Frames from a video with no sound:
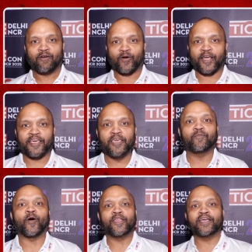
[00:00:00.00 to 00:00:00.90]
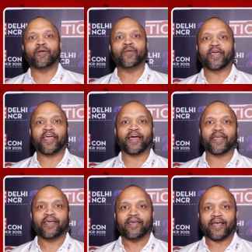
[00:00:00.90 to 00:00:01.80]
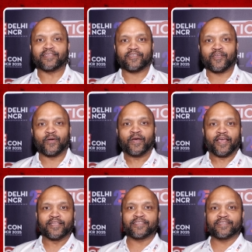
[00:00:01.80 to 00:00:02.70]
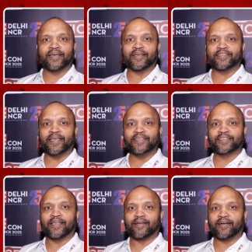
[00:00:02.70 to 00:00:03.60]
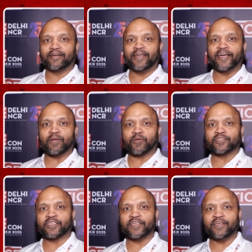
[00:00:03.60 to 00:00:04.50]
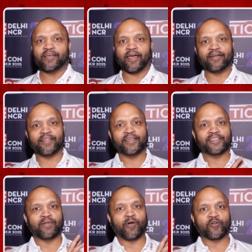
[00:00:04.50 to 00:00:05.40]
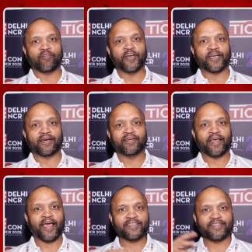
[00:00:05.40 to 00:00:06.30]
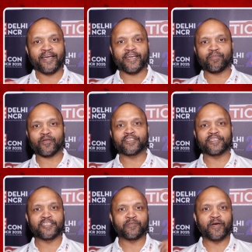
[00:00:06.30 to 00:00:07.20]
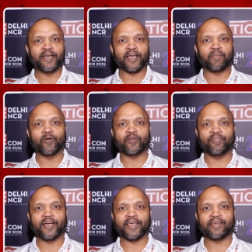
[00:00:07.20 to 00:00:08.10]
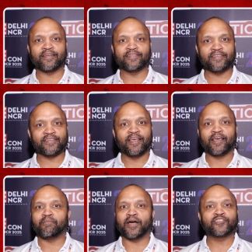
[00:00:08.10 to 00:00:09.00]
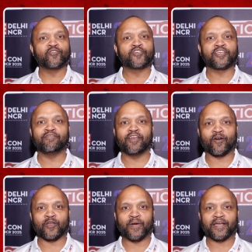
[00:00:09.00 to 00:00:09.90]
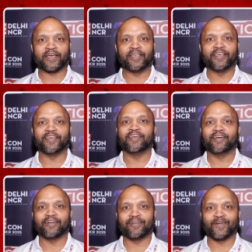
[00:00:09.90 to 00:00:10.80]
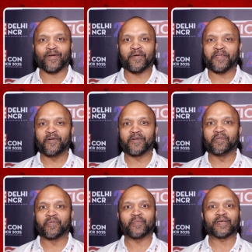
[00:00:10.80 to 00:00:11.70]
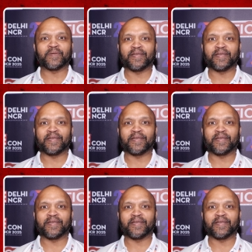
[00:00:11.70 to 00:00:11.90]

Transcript: what I keep calling about AI, as you know, it's the there is uh, data processing and there is the amount of data. As data processing speed and amount of data increases, my solution will automatically uh, continue to improve as